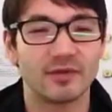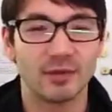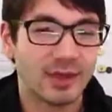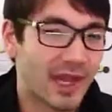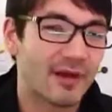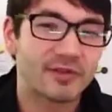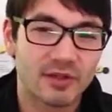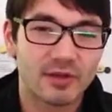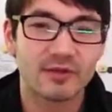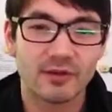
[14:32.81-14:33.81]
eat
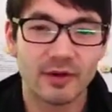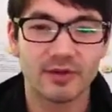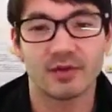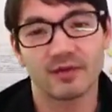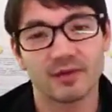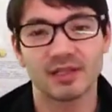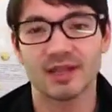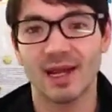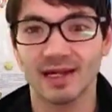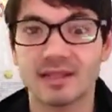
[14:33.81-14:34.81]
cafeteria food at the
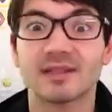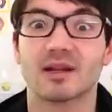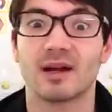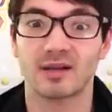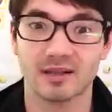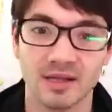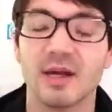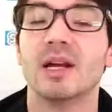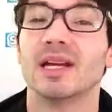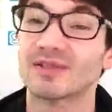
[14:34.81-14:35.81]
university, and it sucks.
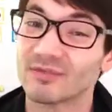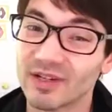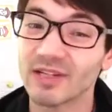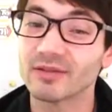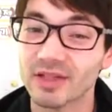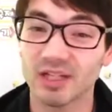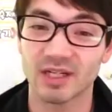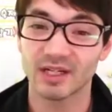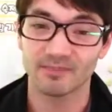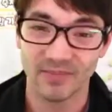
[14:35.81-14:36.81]
It's really, really
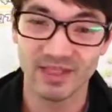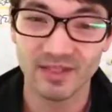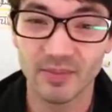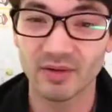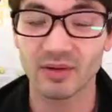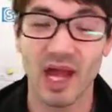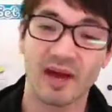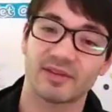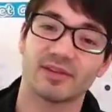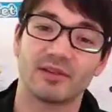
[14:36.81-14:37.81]
shitty. It's typical
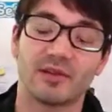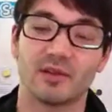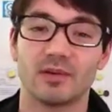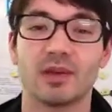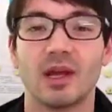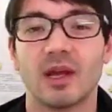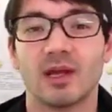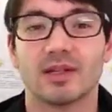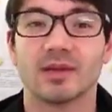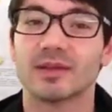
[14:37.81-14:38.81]
cafeteria food,
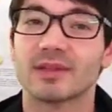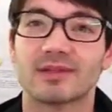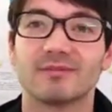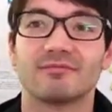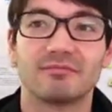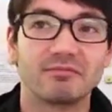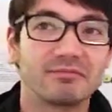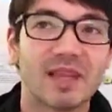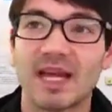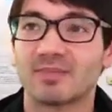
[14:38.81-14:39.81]
so it's
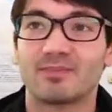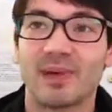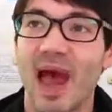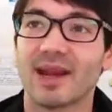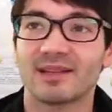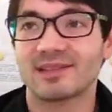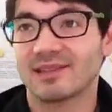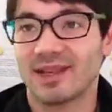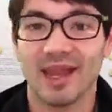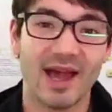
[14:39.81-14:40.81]
as bad
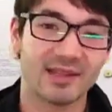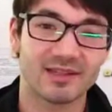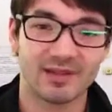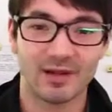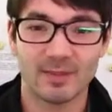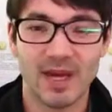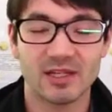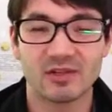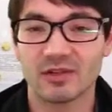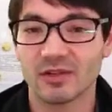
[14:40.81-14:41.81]
as it gets. You know,
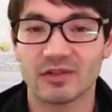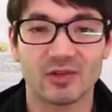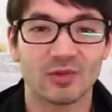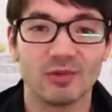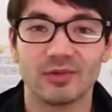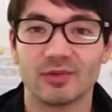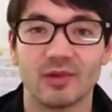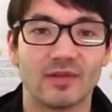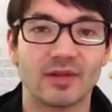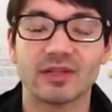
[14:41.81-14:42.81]
imagine your school,
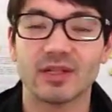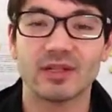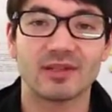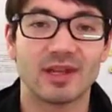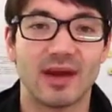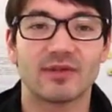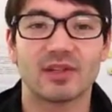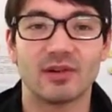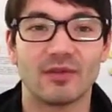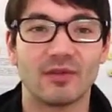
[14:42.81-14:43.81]
university's
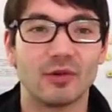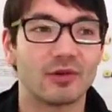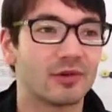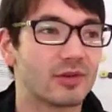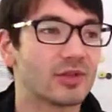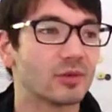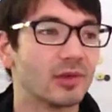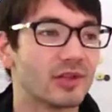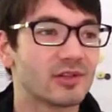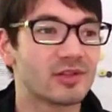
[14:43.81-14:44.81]
cafeteria food, or your school
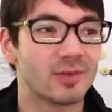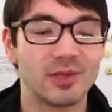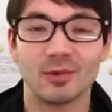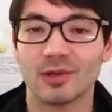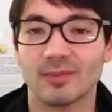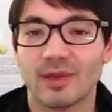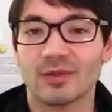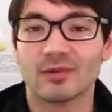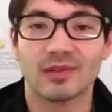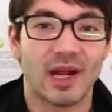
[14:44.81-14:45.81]
lunches when you were in
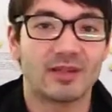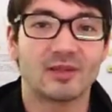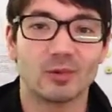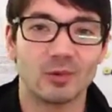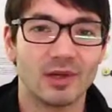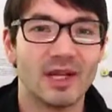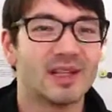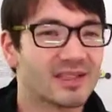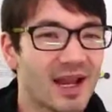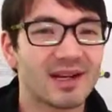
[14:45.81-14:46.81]
middle and high school.
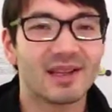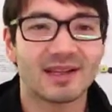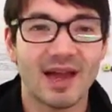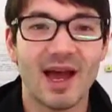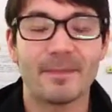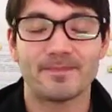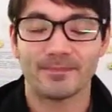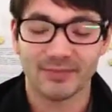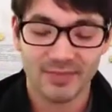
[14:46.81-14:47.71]
It's kind of like that,